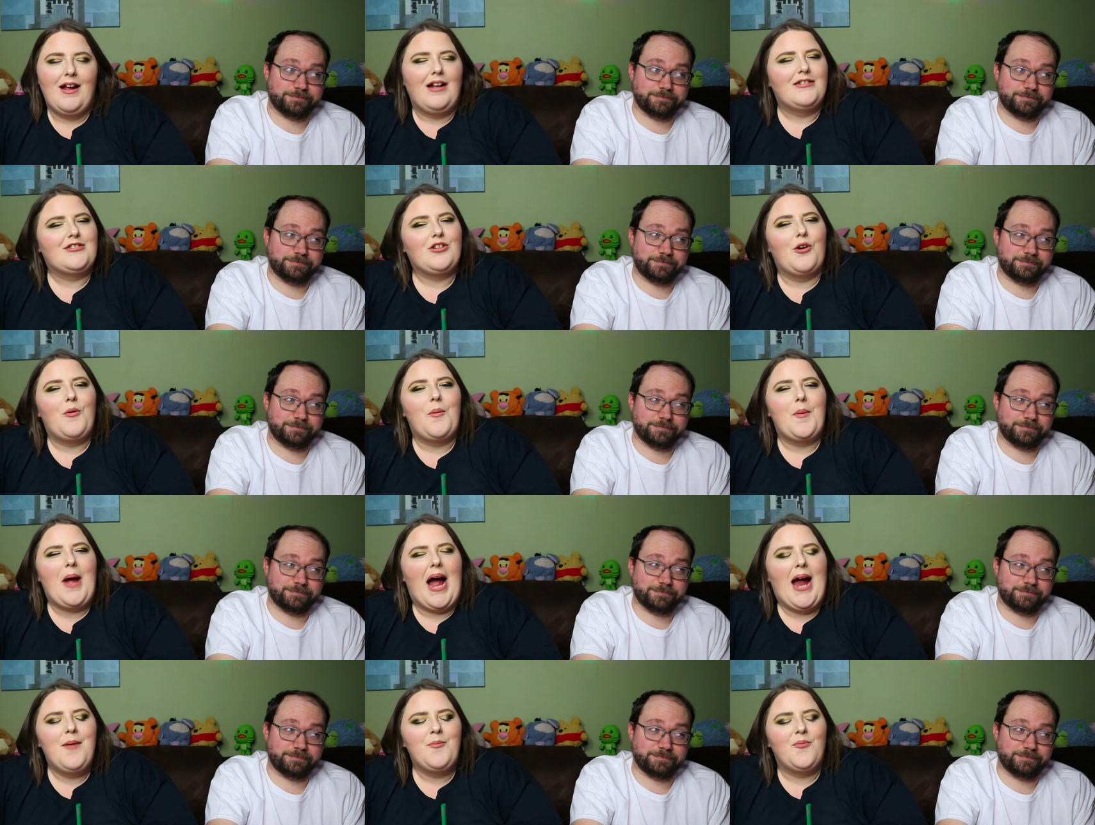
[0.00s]
Speaker 1: So
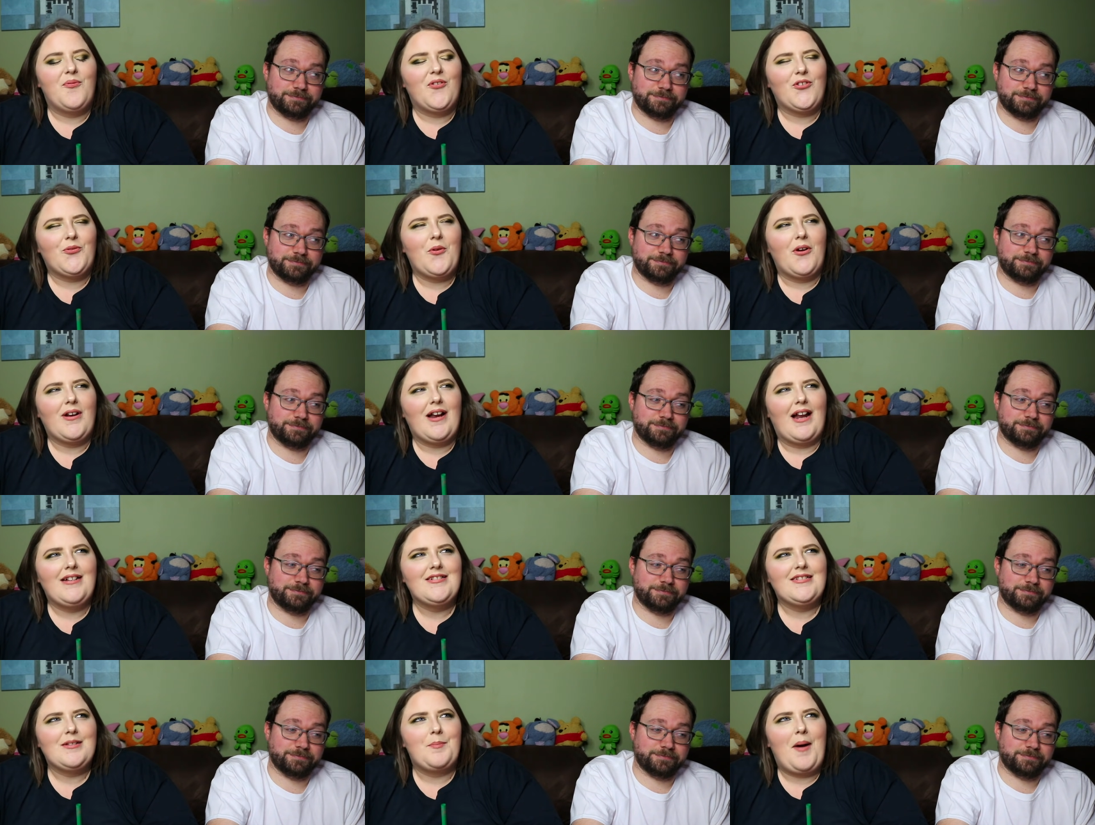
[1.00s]
I'm first of all, can I
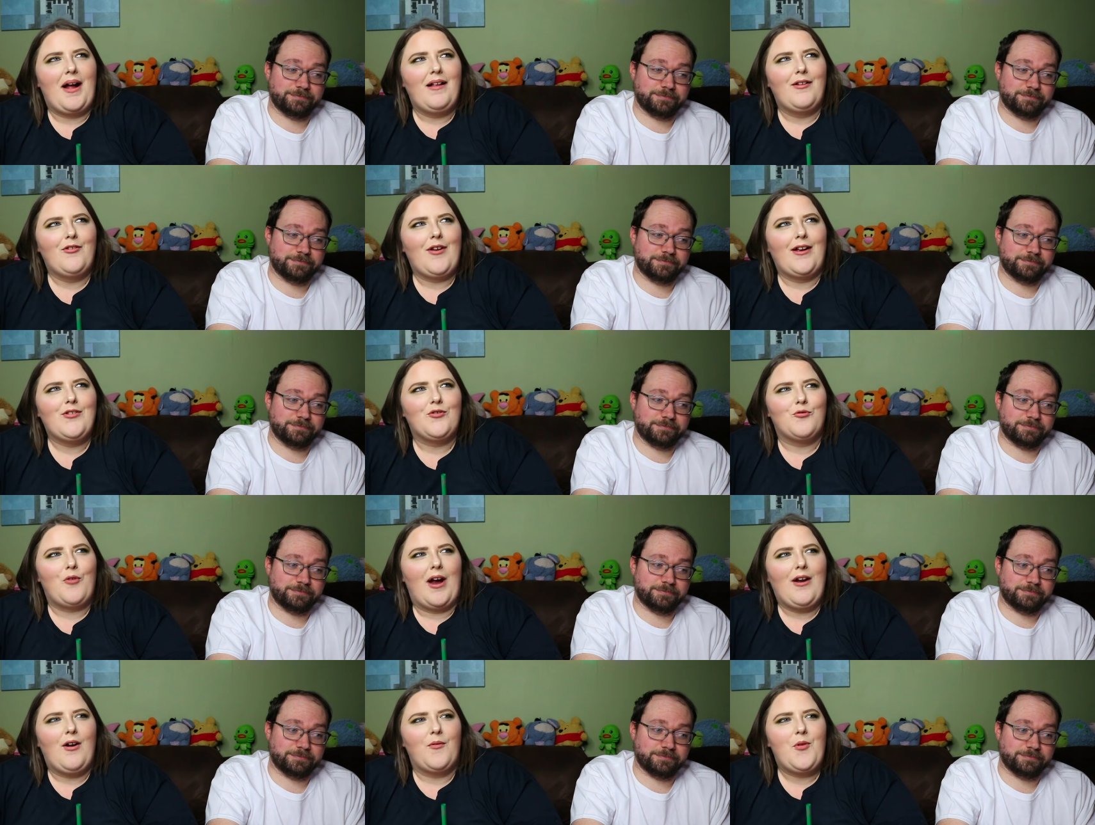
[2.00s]
just apologize
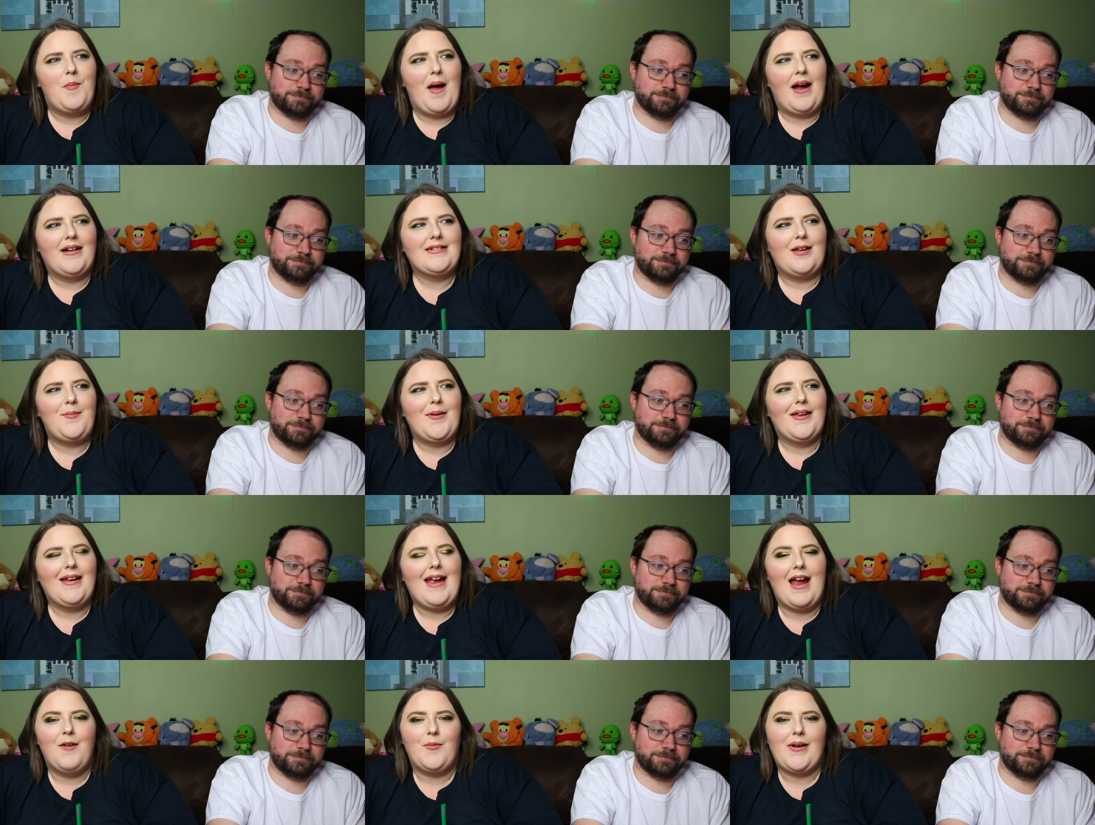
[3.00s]
right off the bat because I feel
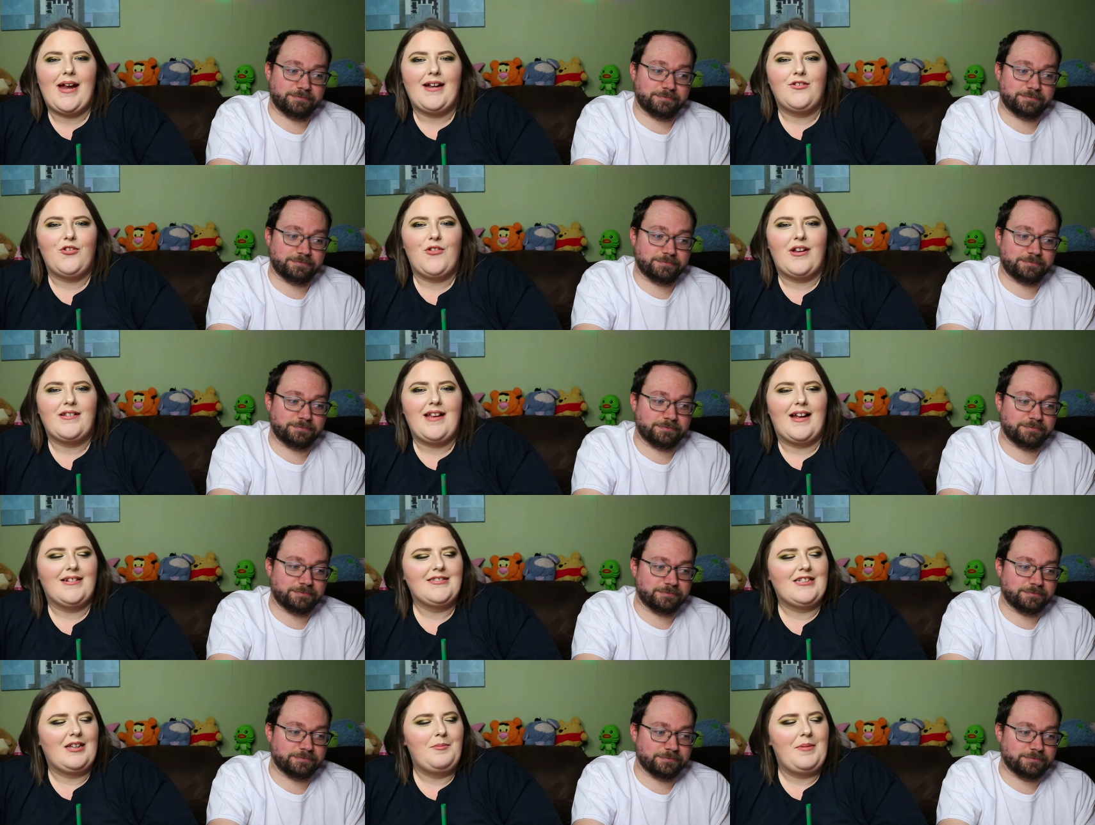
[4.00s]
like every answer that's
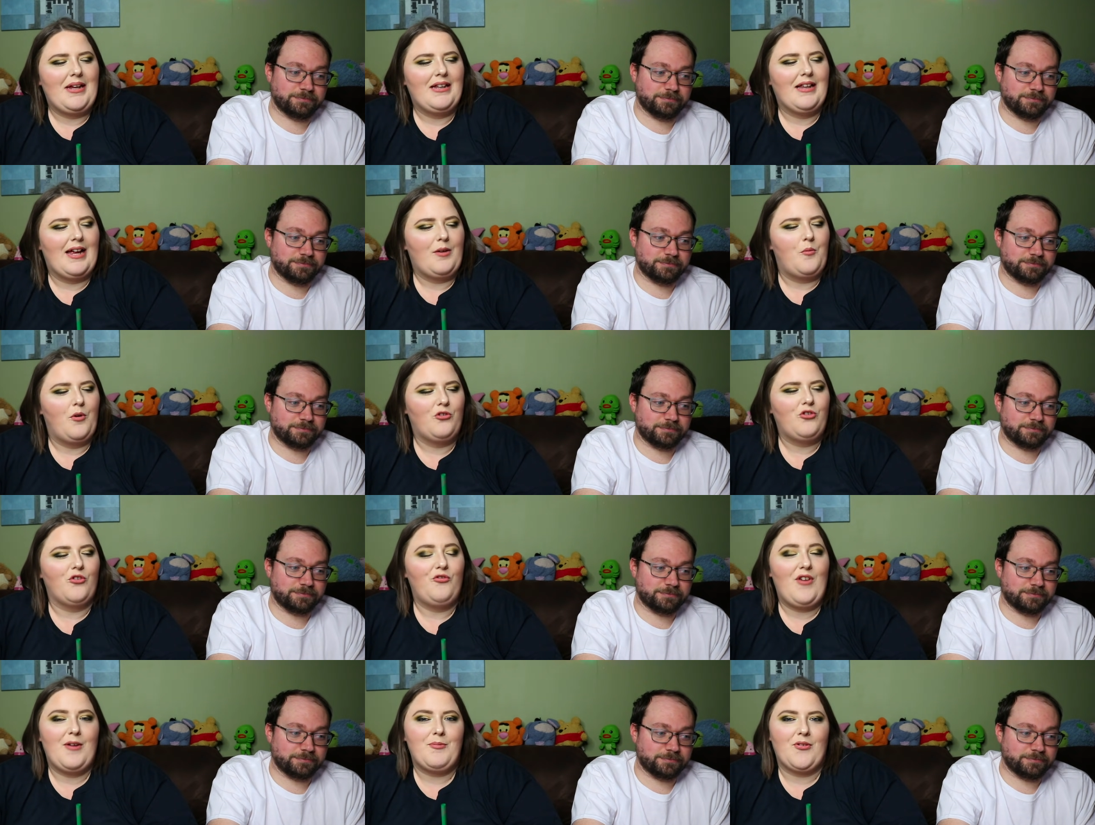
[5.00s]
asking me like what's
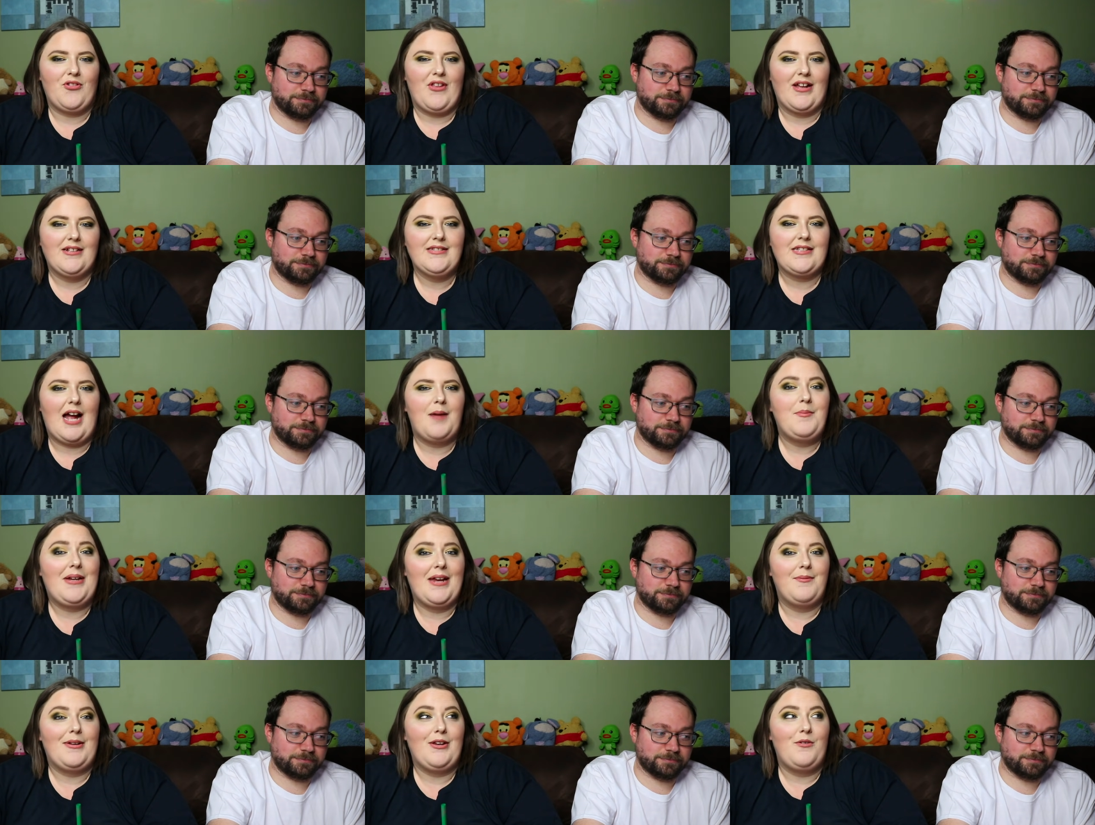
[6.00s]
your favorite this, I'm
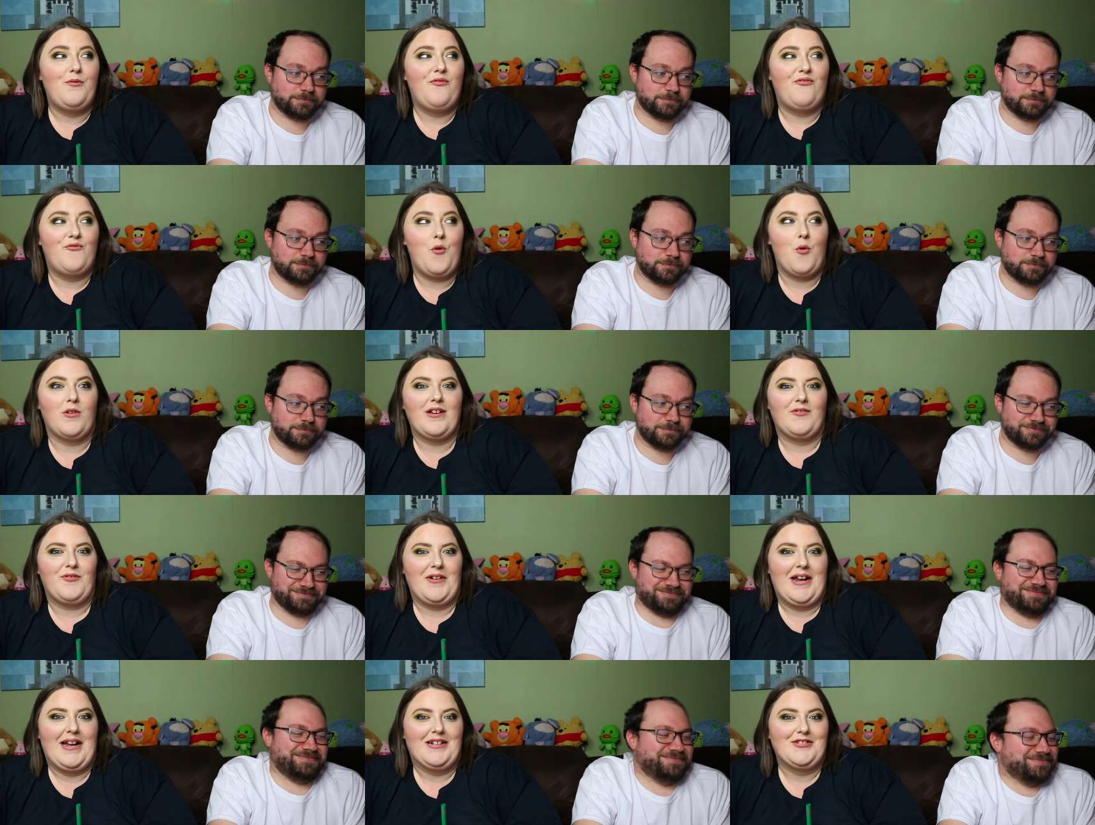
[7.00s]
giving you four
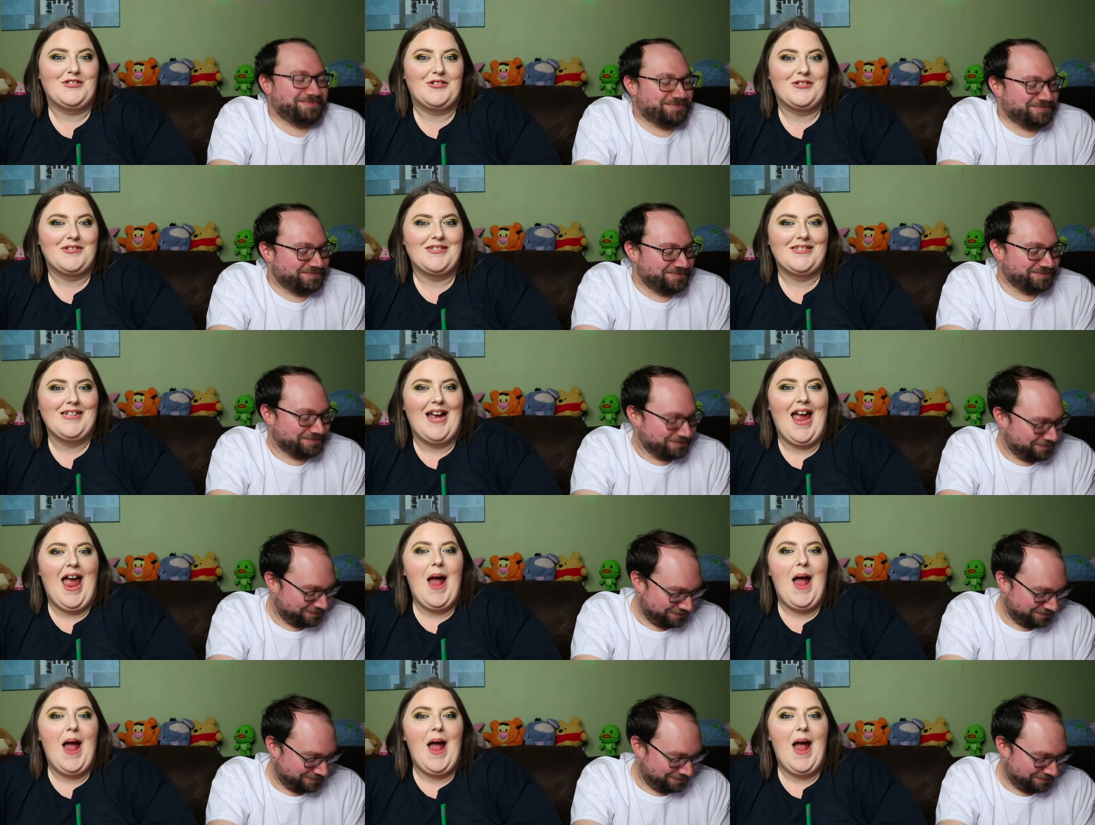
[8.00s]
different answers.